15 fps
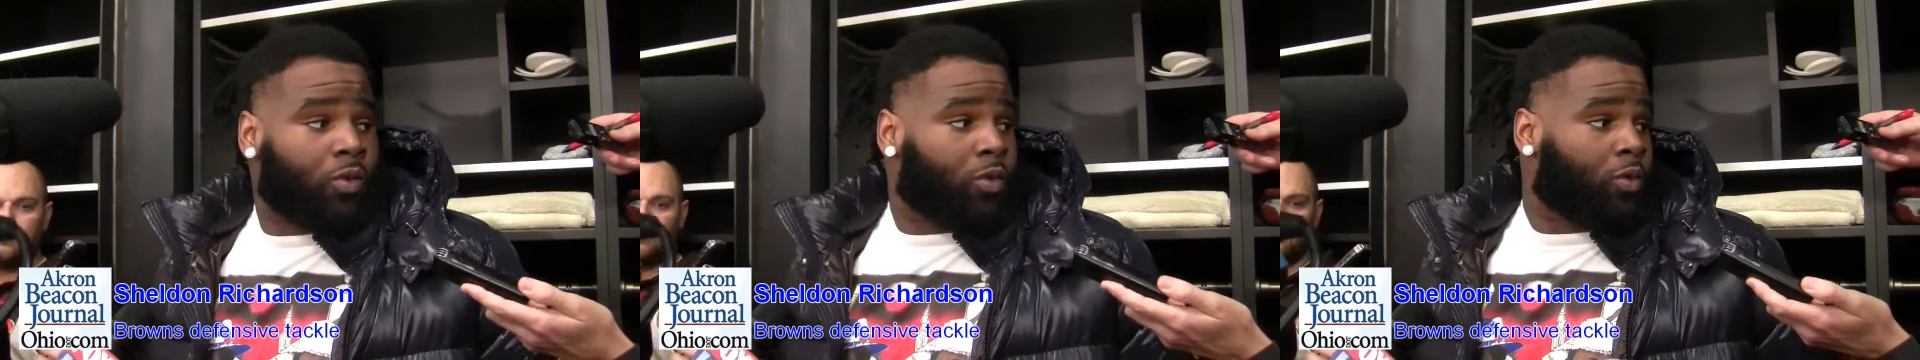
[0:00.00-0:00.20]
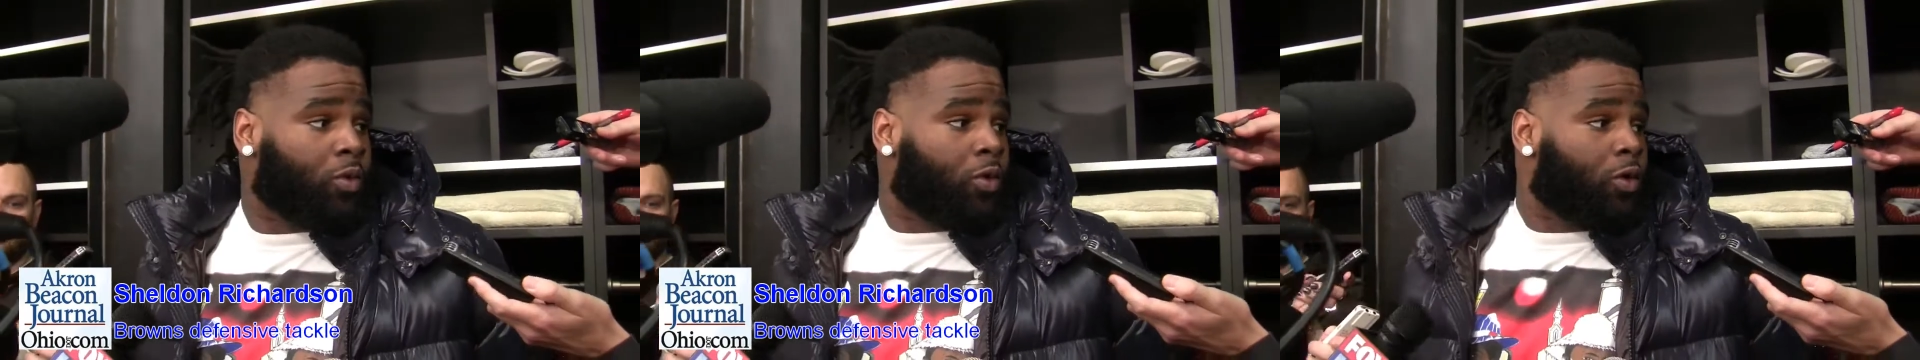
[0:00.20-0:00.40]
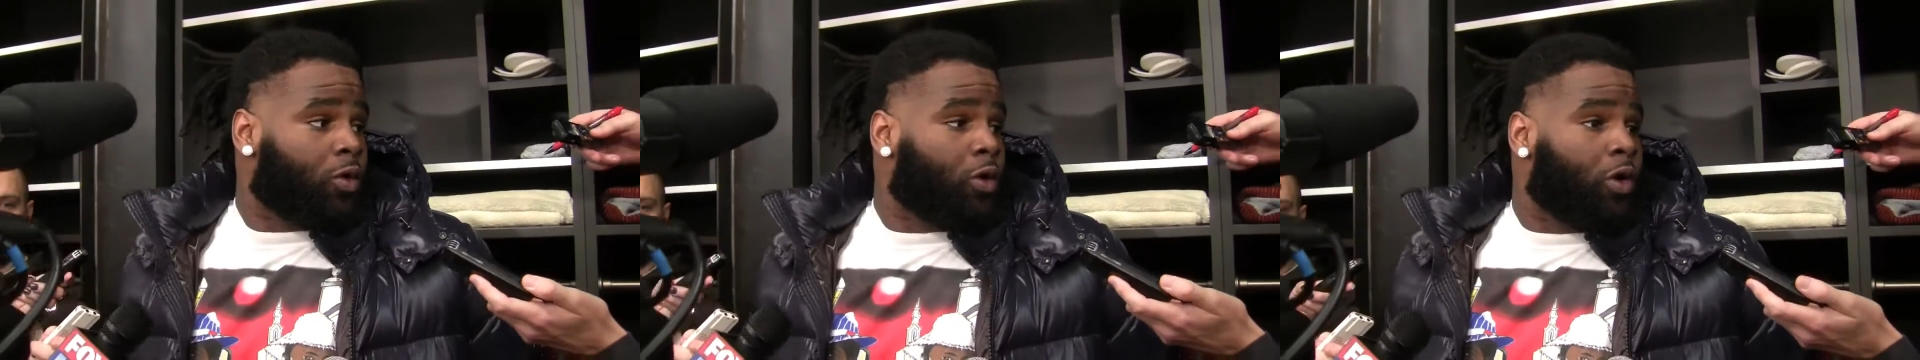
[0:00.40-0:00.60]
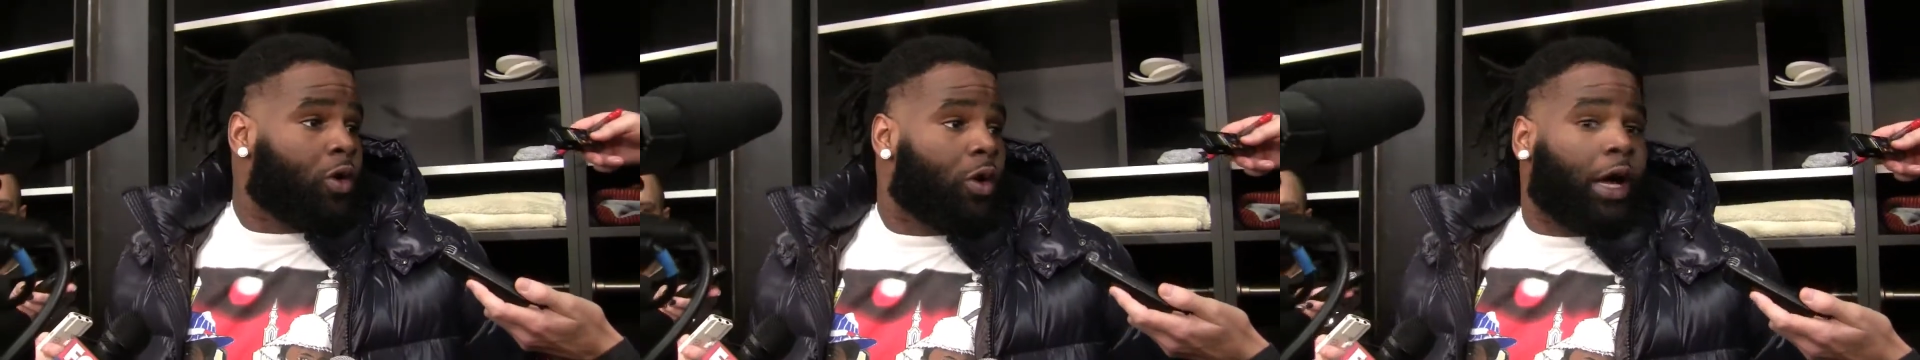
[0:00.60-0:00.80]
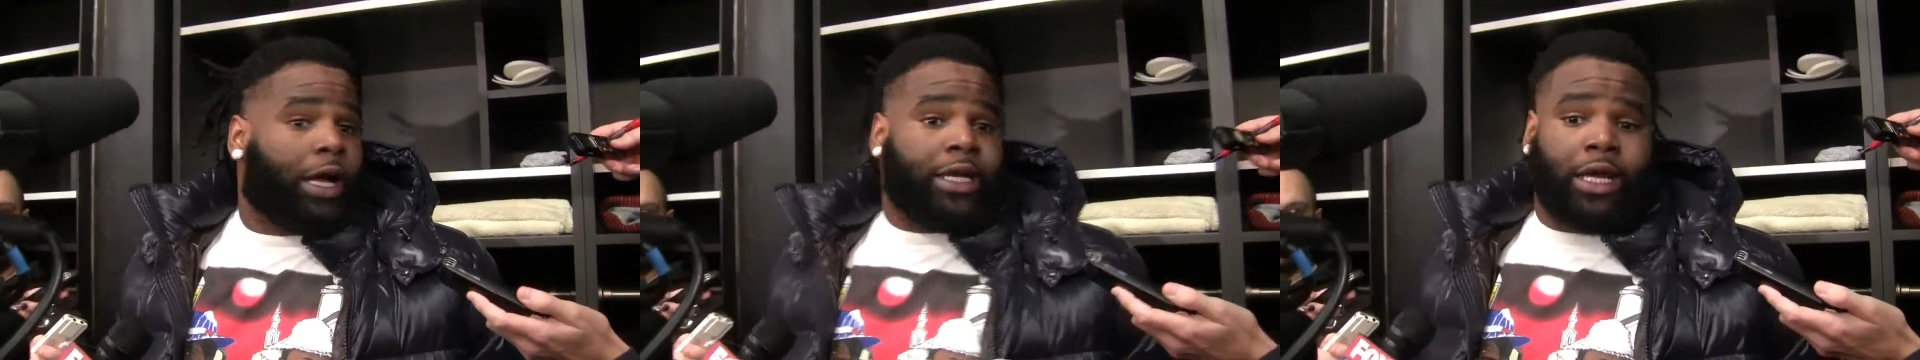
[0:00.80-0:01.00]
hands like that?
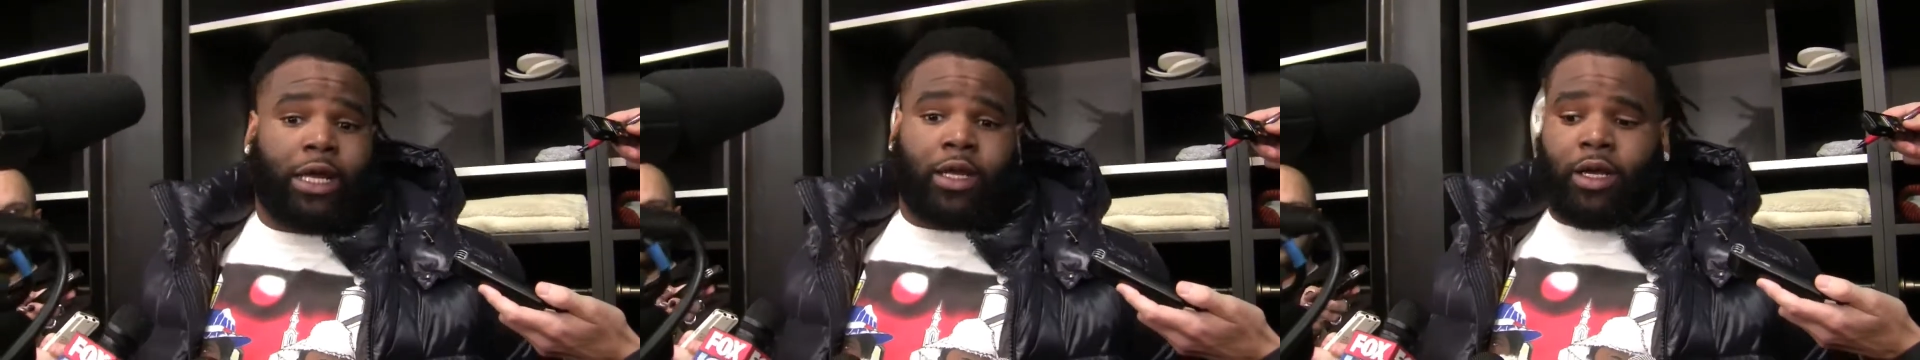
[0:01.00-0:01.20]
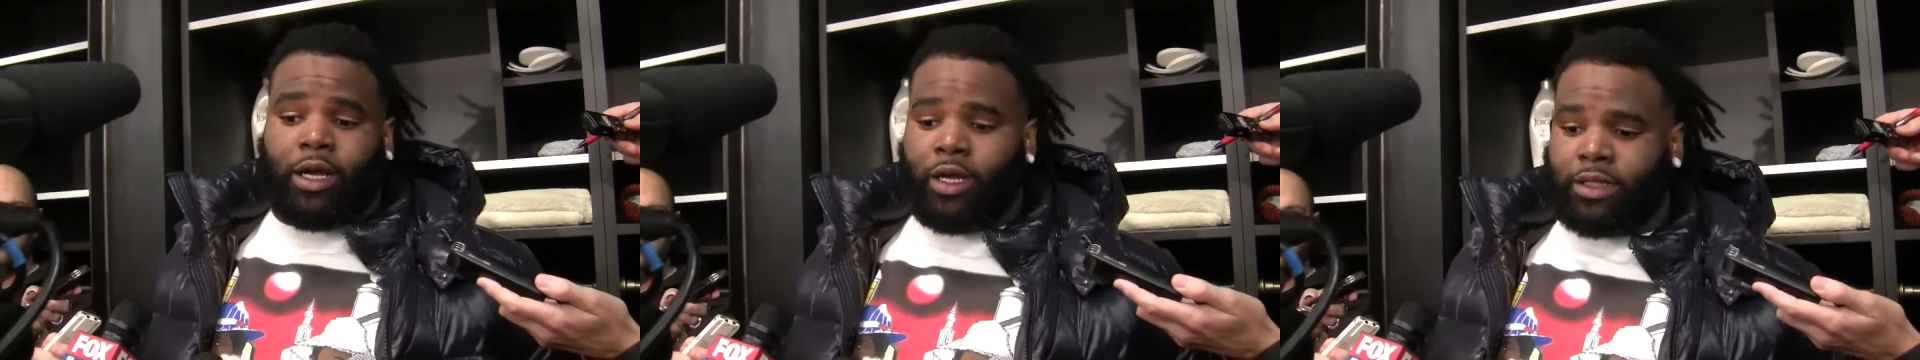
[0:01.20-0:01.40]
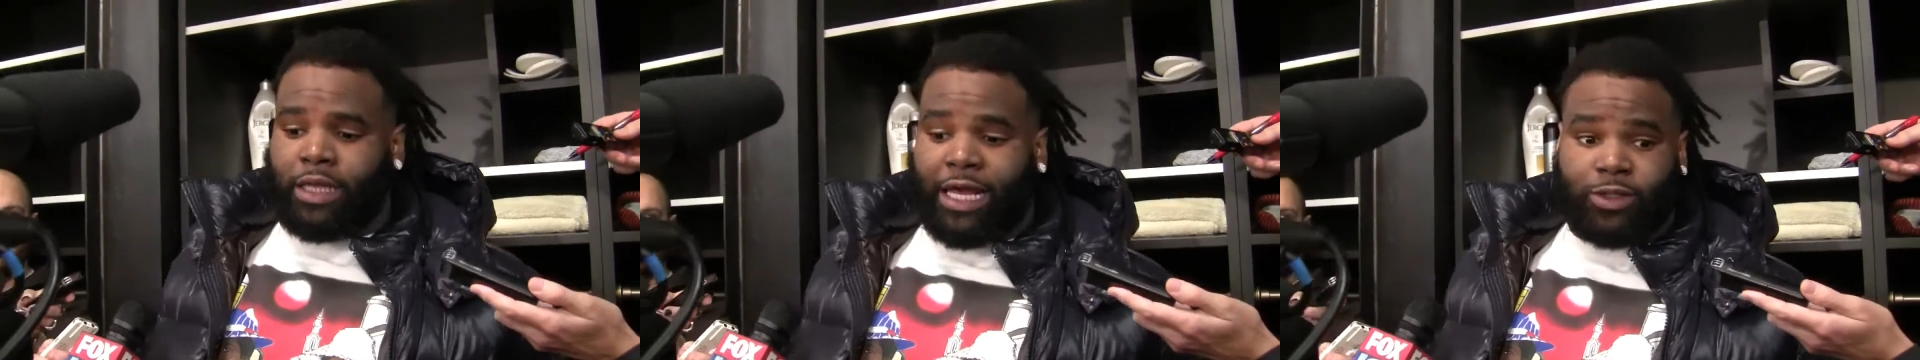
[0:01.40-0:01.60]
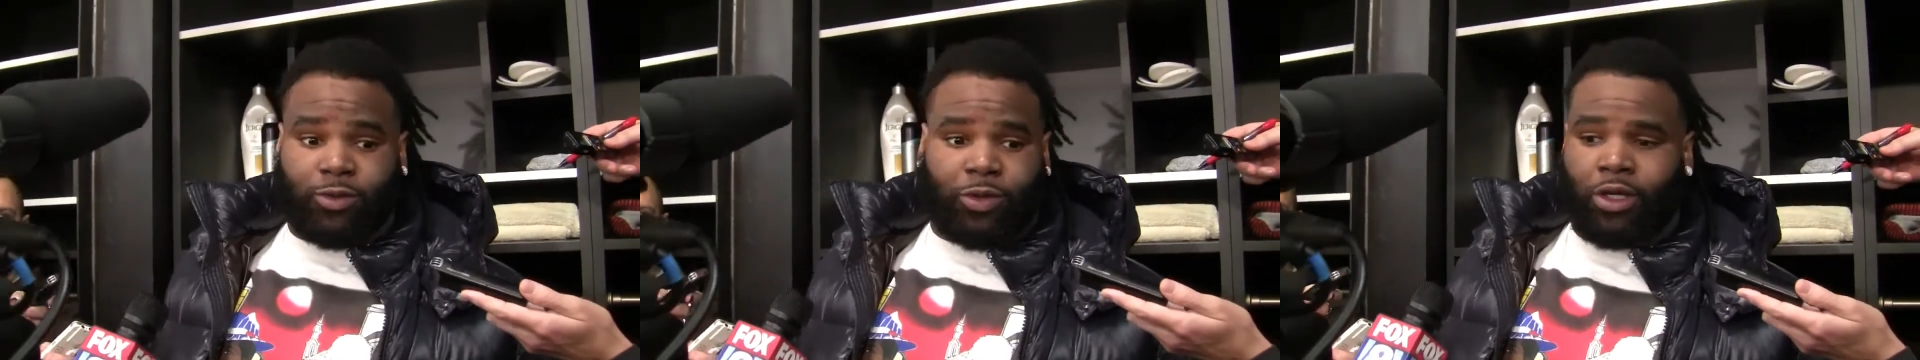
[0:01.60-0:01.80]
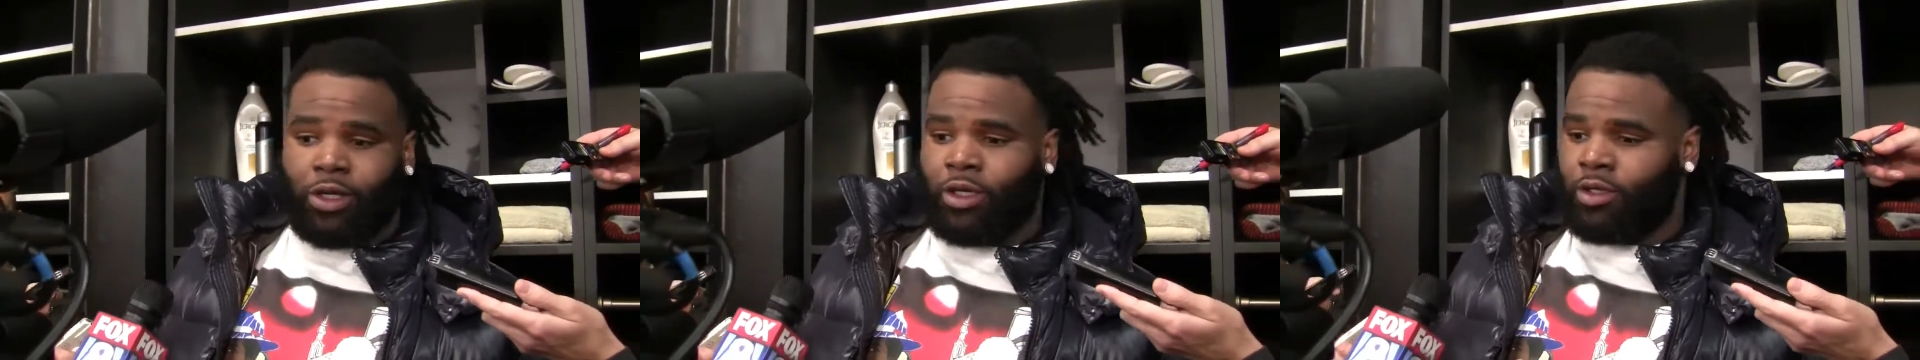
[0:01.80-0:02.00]
I did uh, last
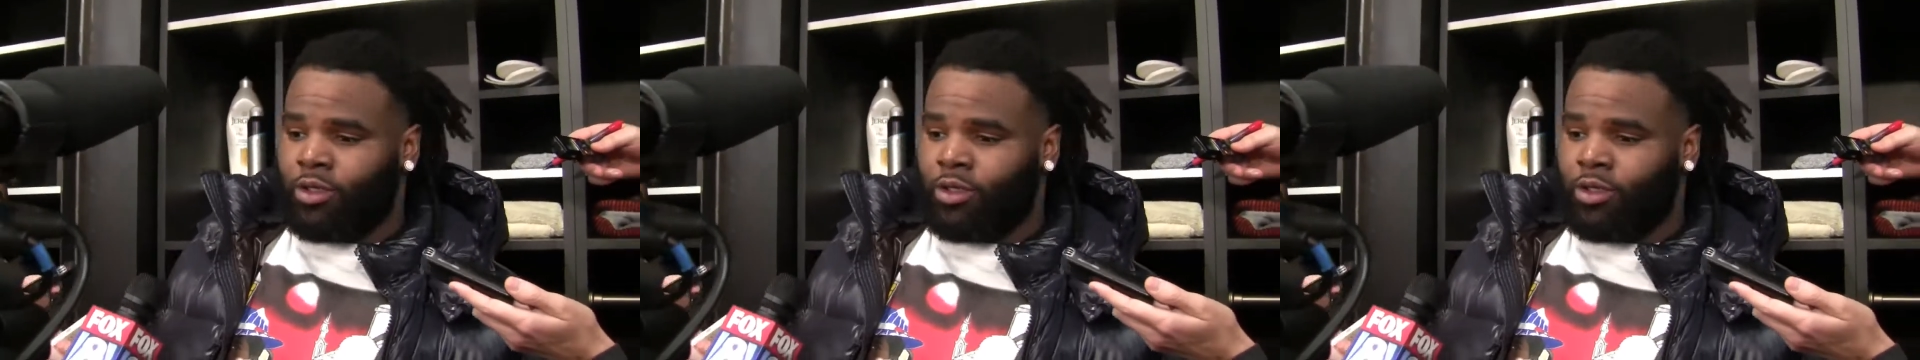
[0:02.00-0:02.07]
week.